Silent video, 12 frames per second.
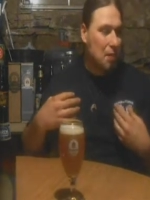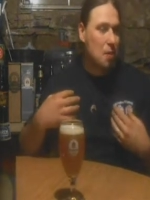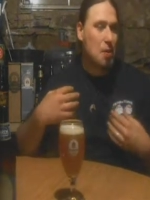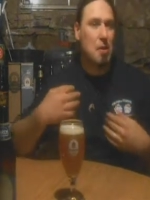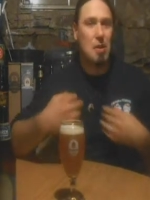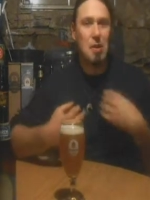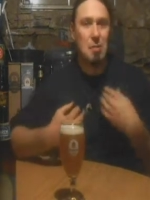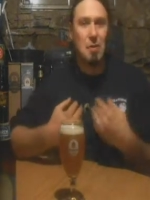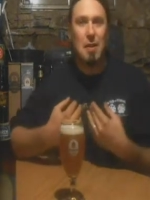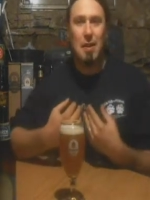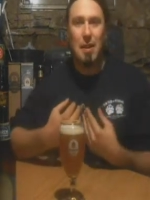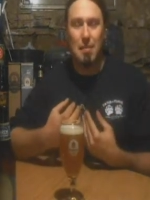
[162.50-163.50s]
for Yards
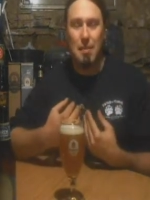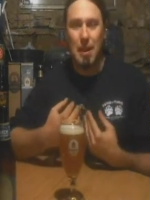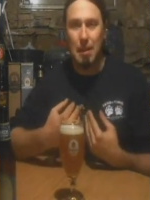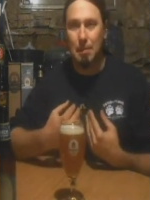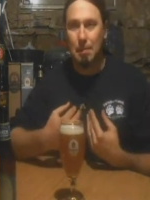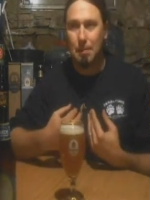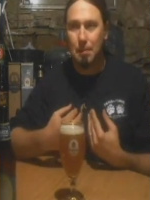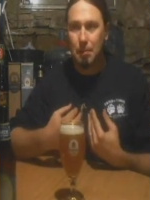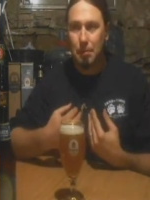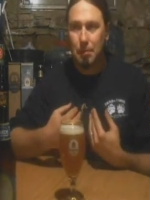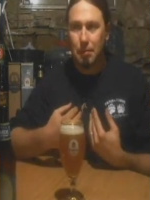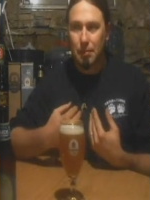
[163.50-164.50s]
Brewing Company,
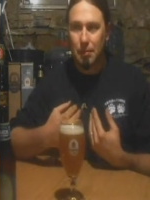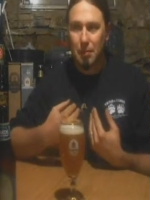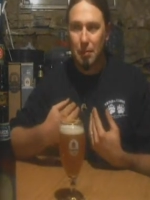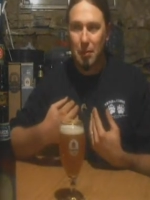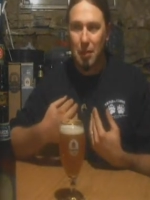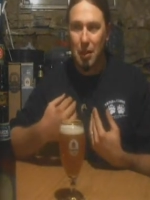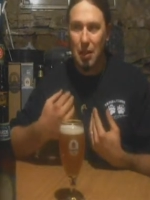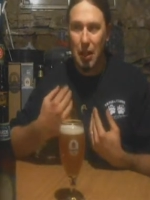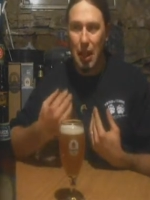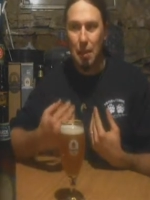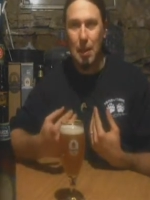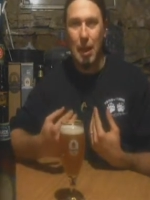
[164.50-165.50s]

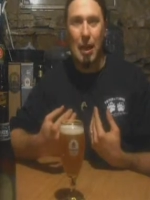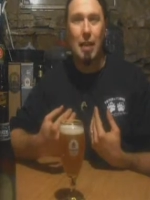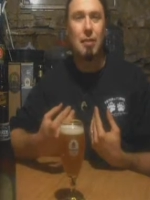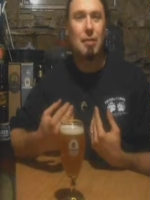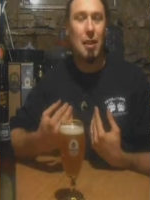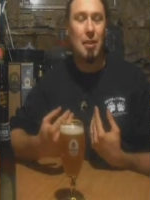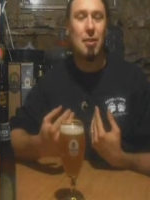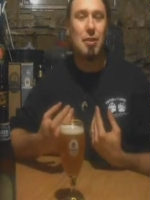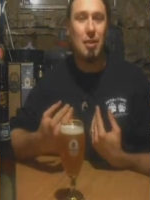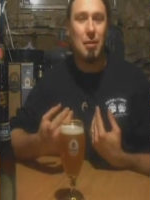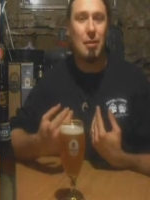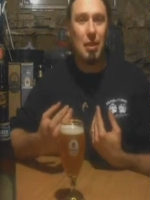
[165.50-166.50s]
Epic Ale does
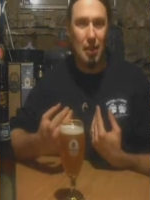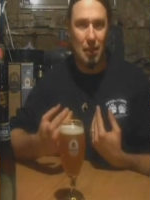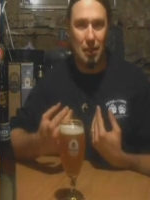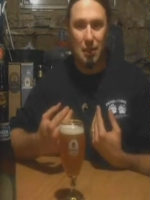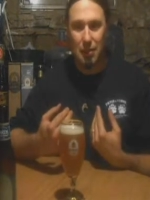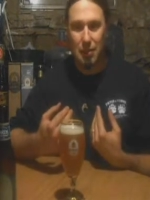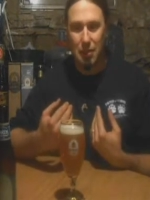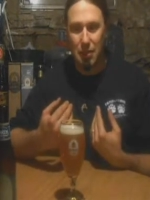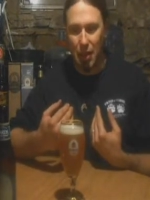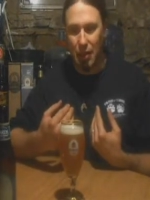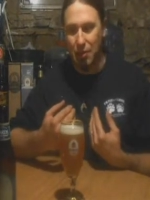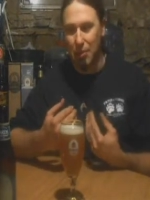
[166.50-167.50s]
suit this
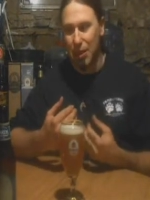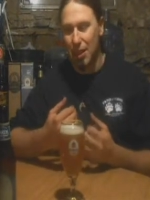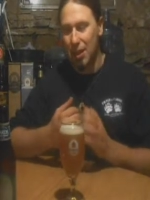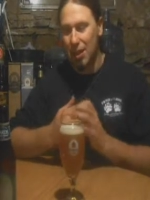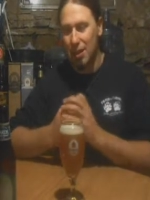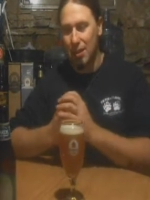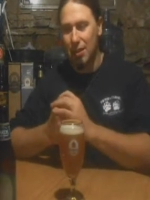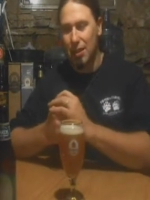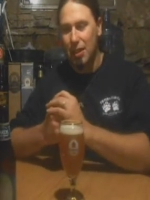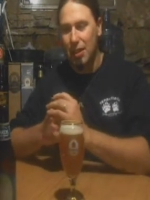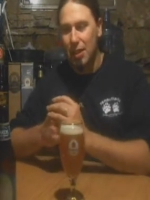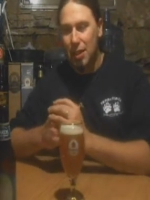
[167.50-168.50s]
title because
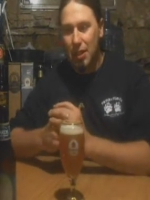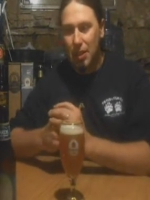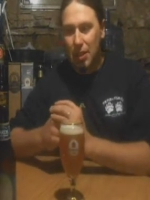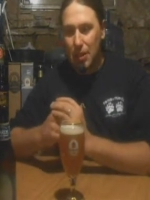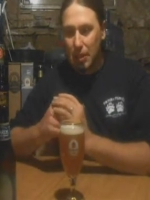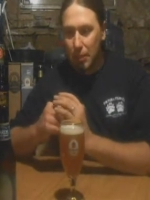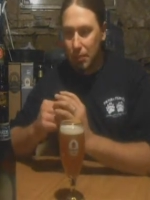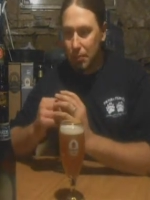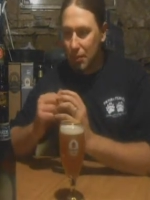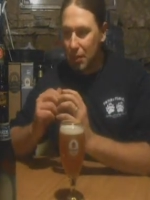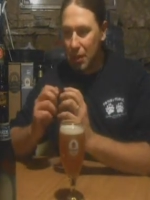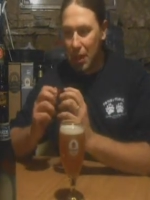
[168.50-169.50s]

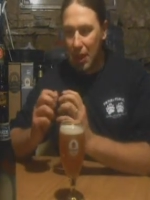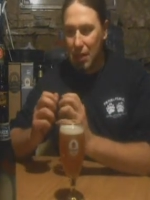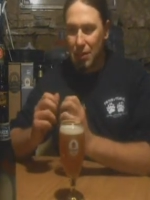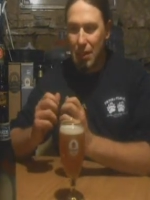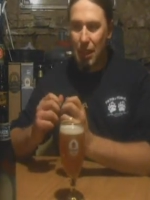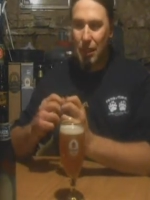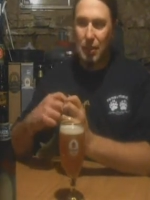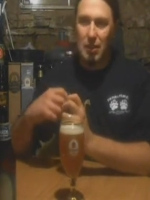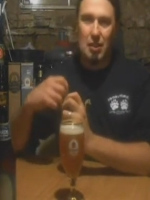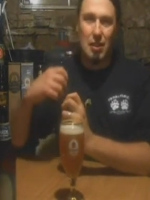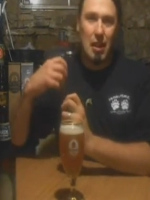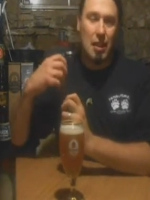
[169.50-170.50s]
their ales have
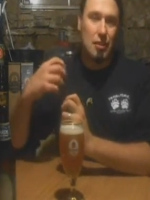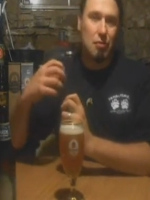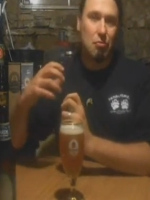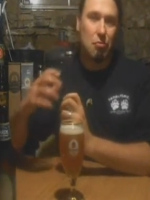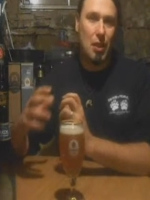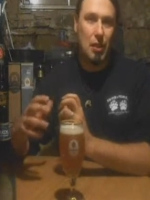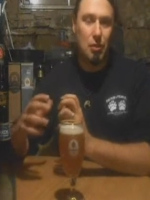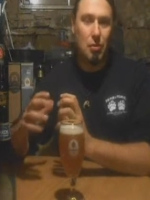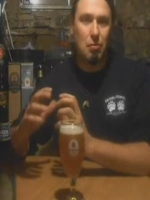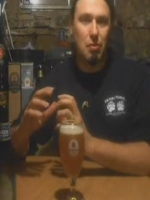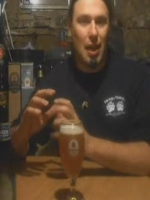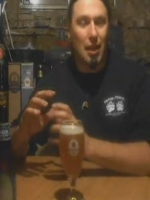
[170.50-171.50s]
this nice,
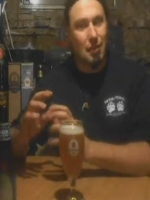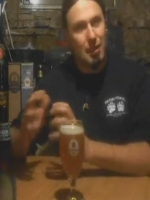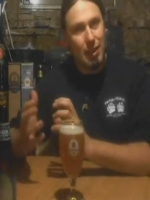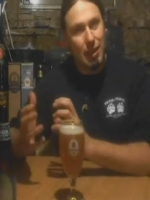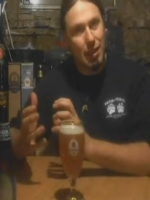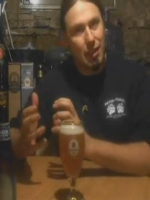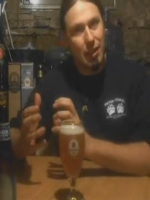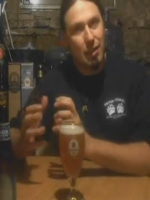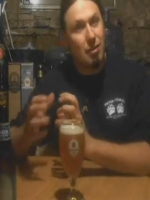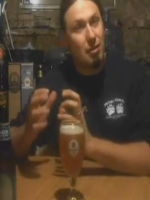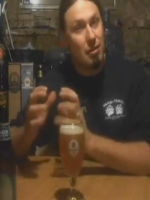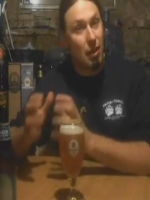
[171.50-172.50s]
rich, rounded,
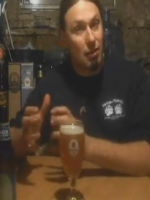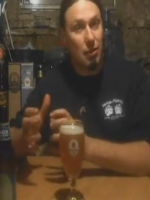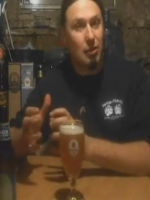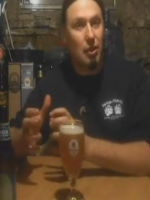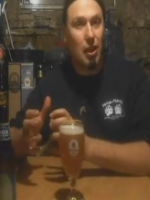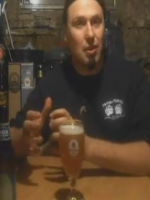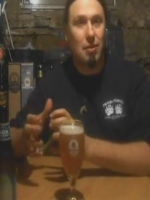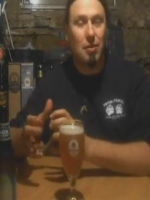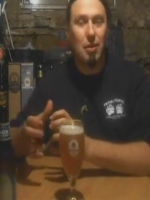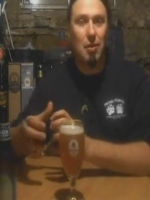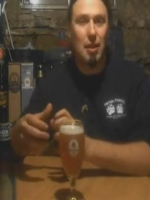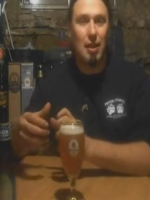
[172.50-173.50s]
subtle
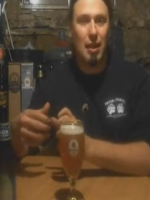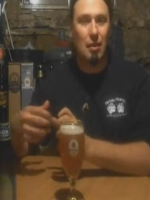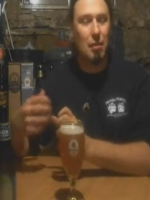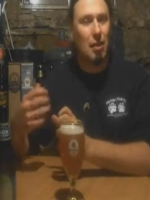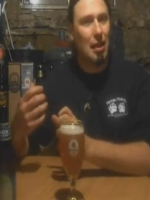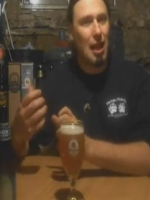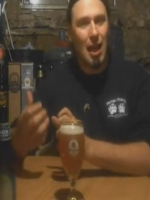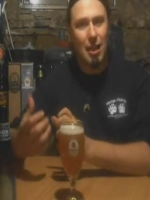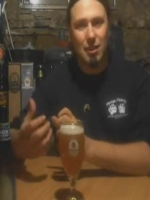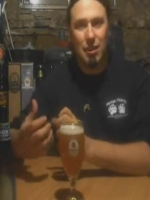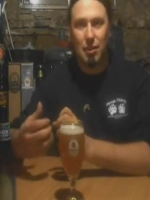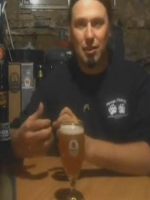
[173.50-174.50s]
tone to it that
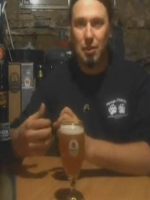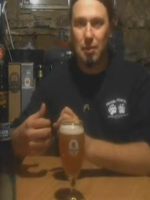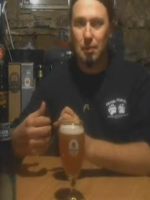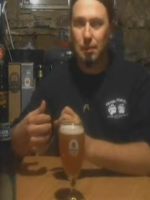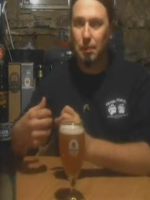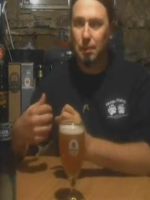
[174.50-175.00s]
relaxes you,